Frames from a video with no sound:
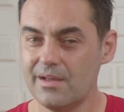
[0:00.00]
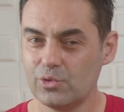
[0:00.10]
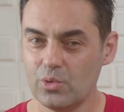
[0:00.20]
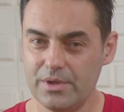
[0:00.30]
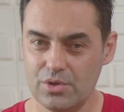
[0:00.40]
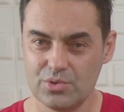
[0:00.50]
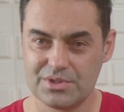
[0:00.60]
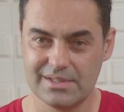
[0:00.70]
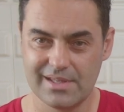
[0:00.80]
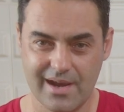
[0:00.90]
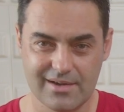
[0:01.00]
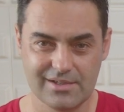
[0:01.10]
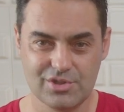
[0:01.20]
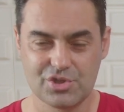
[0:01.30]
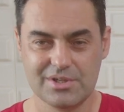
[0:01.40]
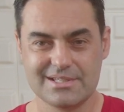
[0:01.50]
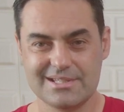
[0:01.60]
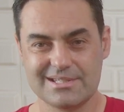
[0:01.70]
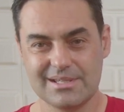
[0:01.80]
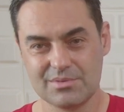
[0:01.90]
to be used in air conditioning
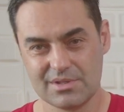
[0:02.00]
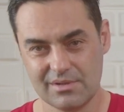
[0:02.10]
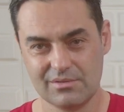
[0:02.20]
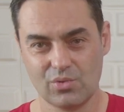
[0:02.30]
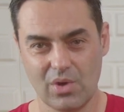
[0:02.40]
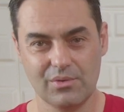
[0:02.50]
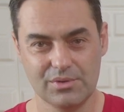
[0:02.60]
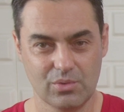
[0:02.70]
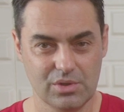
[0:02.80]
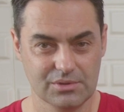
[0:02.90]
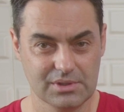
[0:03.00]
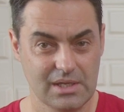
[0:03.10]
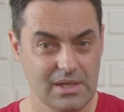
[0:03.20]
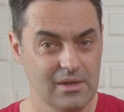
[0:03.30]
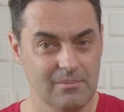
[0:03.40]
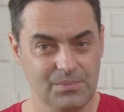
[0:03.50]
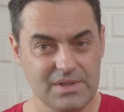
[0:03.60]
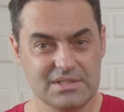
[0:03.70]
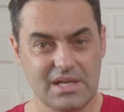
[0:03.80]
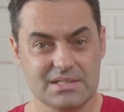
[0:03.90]
systems throughout the world.
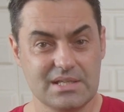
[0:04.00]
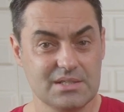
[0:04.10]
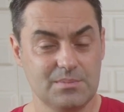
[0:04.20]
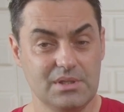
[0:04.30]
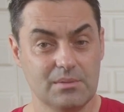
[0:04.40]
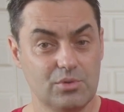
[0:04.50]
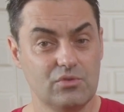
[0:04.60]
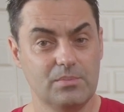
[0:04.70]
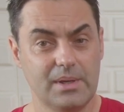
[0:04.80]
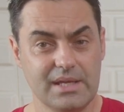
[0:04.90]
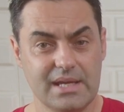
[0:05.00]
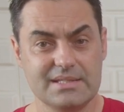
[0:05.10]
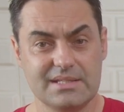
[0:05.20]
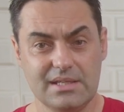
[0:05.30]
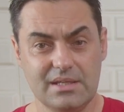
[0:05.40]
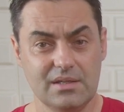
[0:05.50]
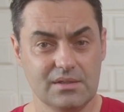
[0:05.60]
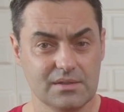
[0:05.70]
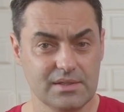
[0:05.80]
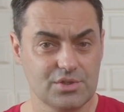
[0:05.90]
This gas has been approved by SAE
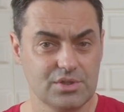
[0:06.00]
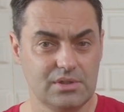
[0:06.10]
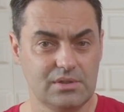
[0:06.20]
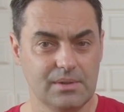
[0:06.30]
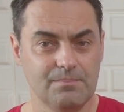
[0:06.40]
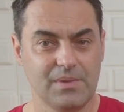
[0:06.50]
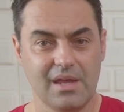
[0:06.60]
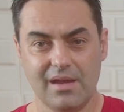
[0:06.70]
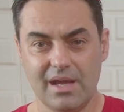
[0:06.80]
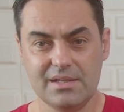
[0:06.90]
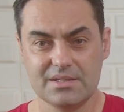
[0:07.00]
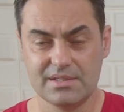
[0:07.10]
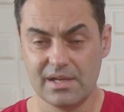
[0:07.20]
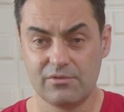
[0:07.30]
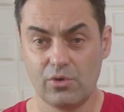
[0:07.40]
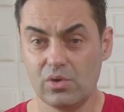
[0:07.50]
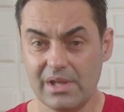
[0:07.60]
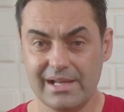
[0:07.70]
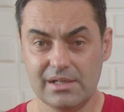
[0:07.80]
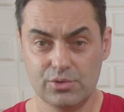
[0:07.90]
International and is therefore
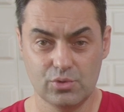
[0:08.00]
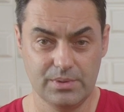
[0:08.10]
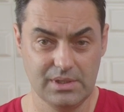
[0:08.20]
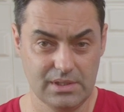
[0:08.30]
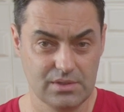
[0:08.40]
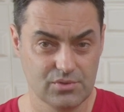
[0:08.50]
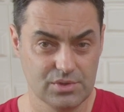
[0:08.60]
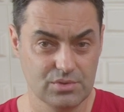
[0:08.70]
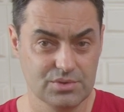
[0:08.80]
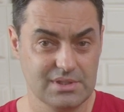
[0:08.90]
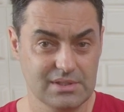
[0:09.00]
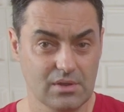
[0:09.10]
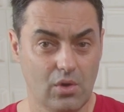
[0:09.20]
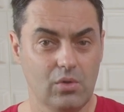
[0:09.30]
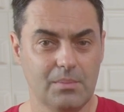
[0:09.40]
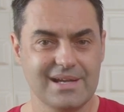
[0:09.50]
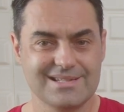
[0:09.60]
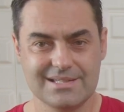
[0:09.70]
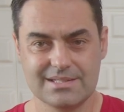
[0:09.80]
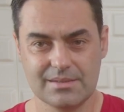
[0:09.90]
likely to be introduced in all MAC
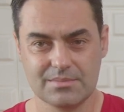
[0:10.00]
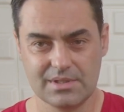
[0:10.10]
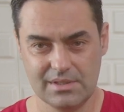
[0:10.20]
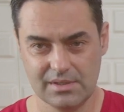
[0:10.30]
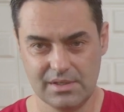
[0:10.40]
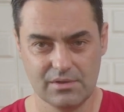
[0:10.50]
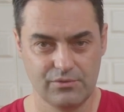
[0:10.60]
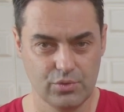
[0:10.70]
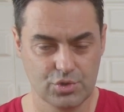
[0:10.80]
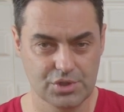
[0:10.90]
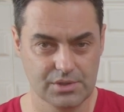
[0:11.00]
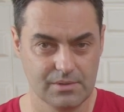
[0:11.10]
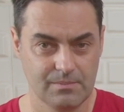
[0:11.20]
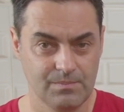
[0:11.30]
systems in the near future.